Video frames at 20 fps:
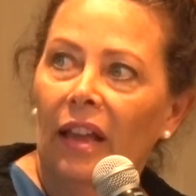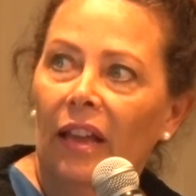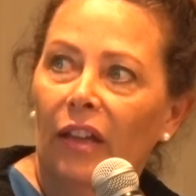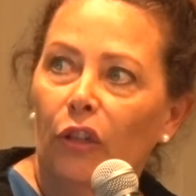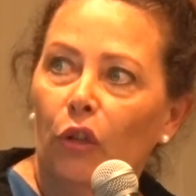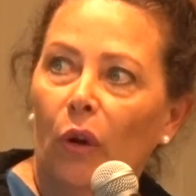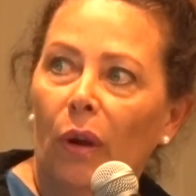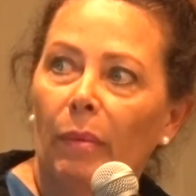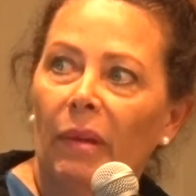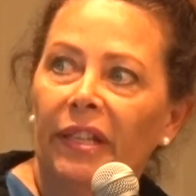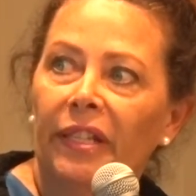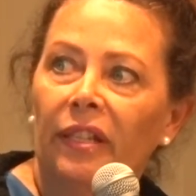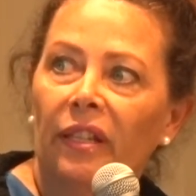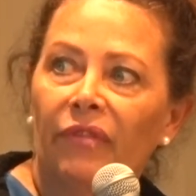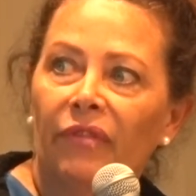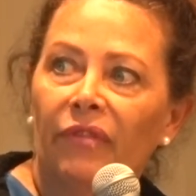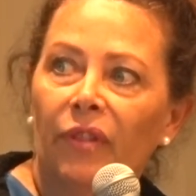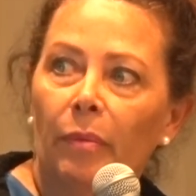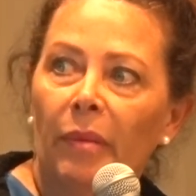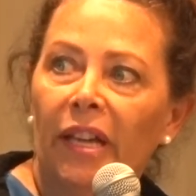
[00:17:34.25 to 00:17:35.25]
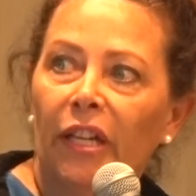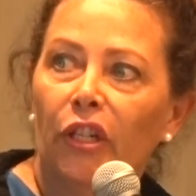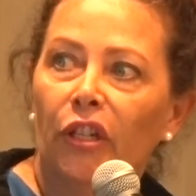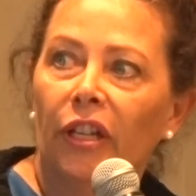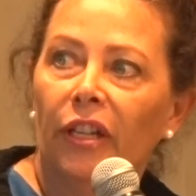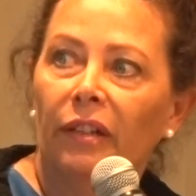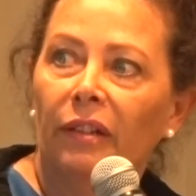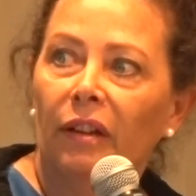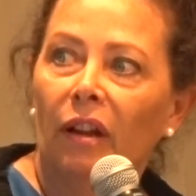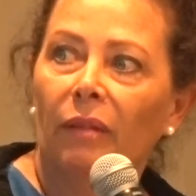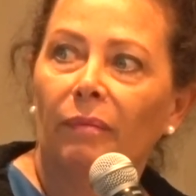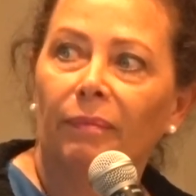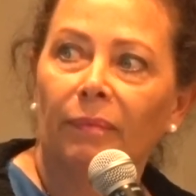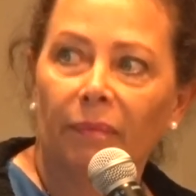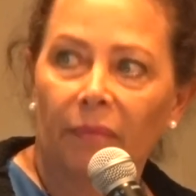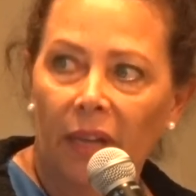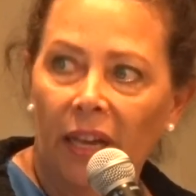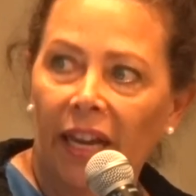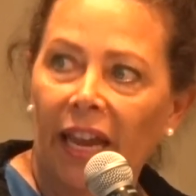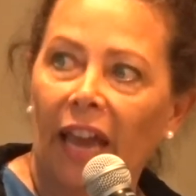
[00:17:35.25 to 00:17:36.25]
Joint muscle inflammation.
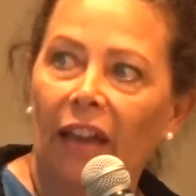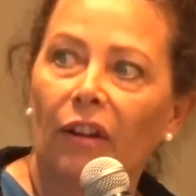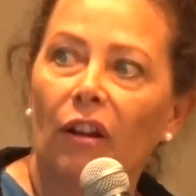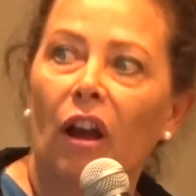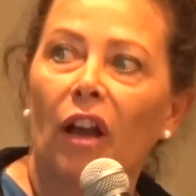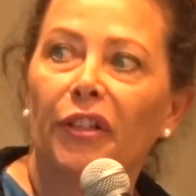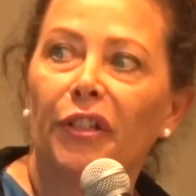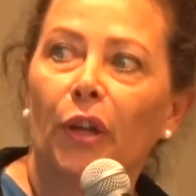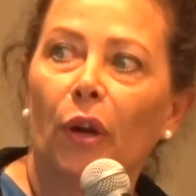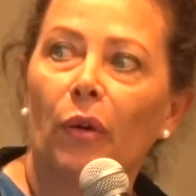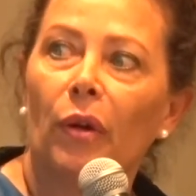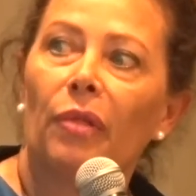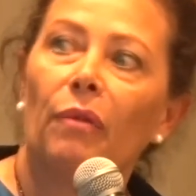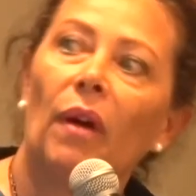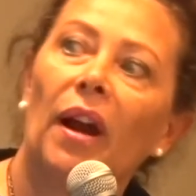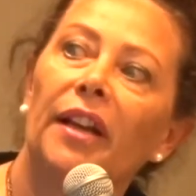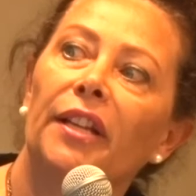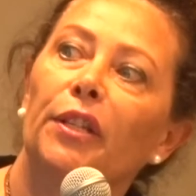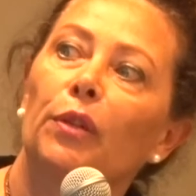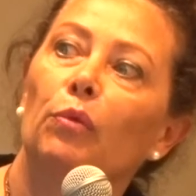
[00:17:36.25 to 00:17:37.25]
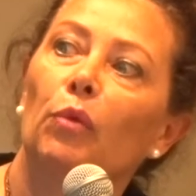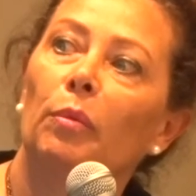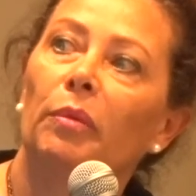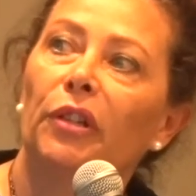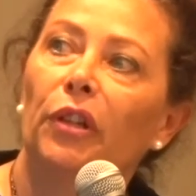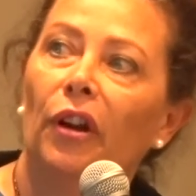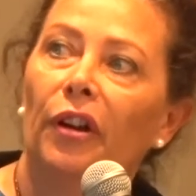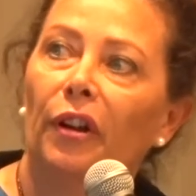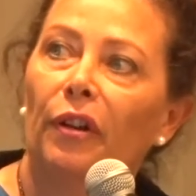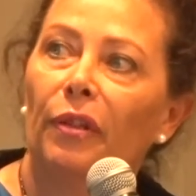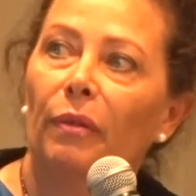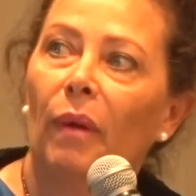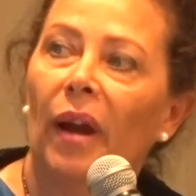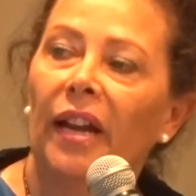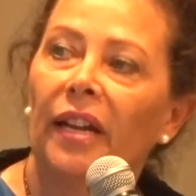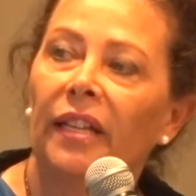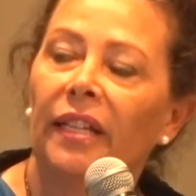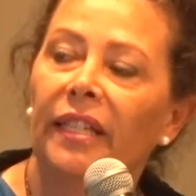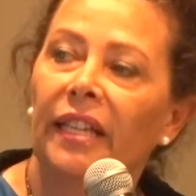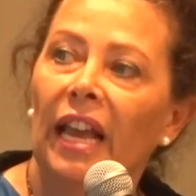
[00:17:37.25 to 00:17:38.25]
Again, osteoarthritis and rheumatoid
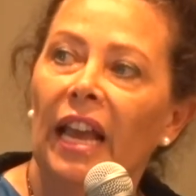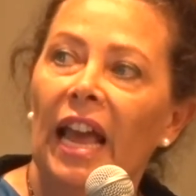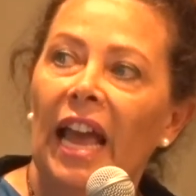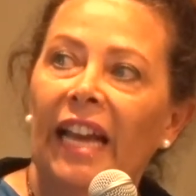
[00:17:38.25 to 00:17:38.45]
arthritis.